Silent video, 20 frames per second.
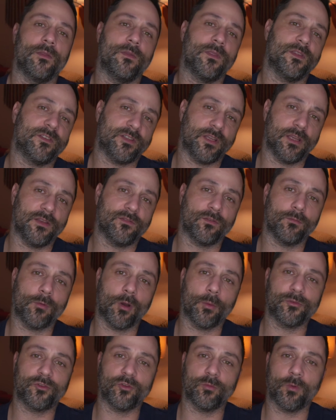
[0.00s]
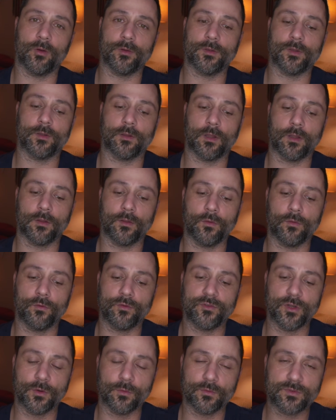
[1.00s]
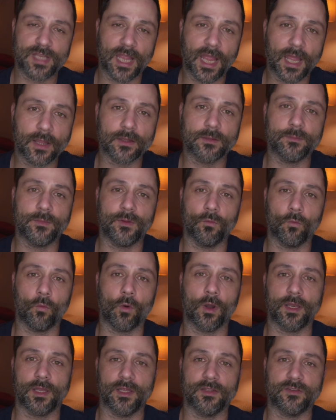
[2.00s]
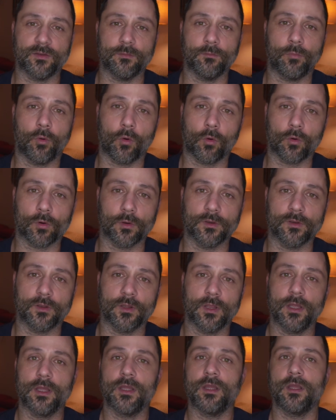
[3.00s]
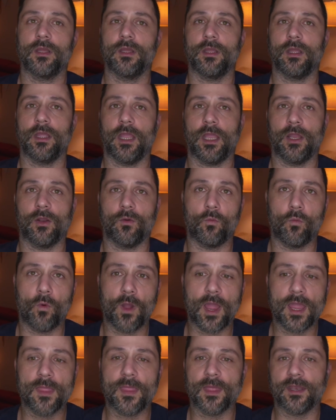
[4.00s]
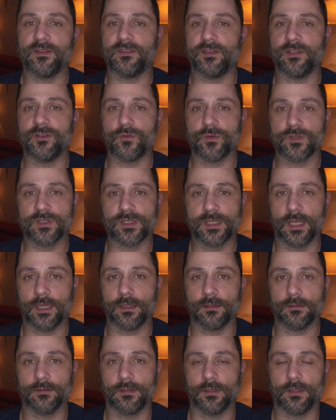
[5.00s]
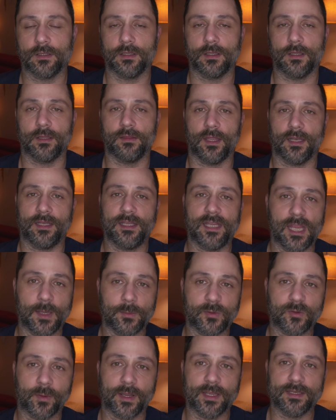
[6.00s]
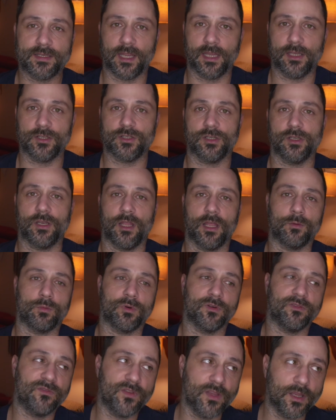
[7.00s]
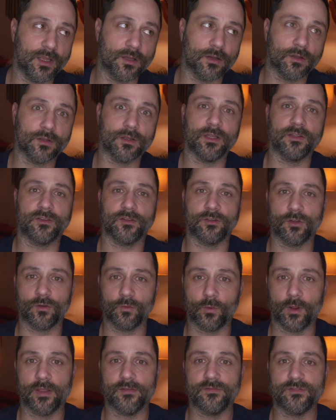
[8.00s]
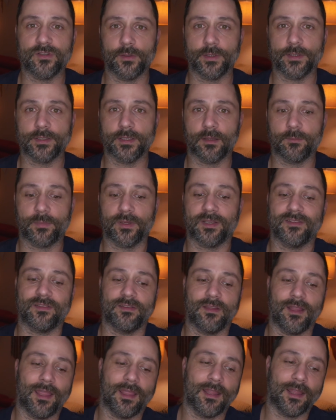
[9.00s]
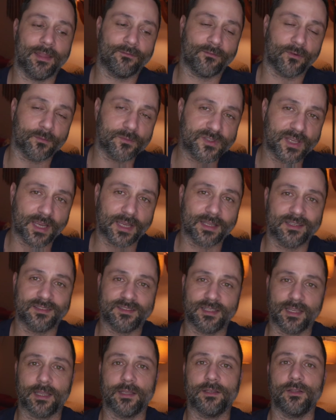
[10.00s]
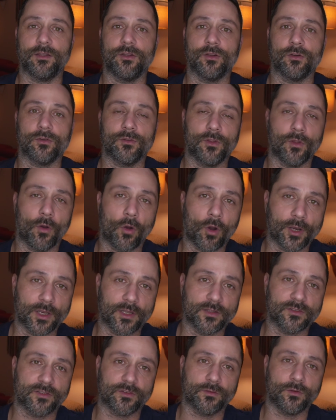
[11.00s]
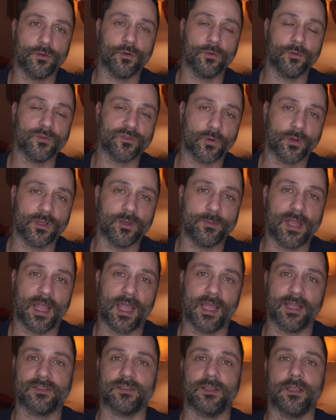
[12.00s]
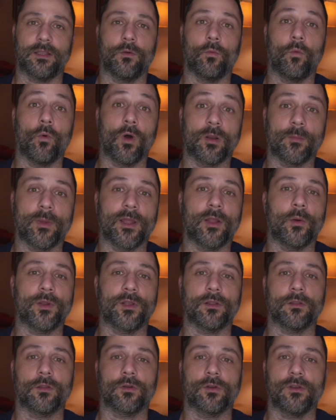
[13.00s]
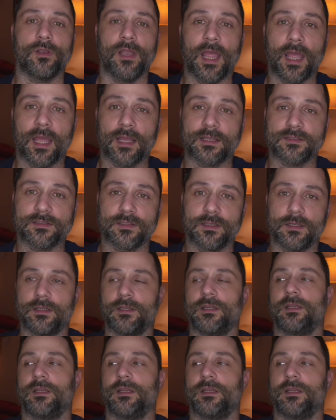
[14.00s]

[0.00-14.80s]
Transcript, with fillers: the scene from moment to moment, uh, you know, telling me what is important in a way that is interesting that keeps my attention. And reveal is a good way of doing that because from second to second, your the audience you know is going to be asking, what am I going to learn next?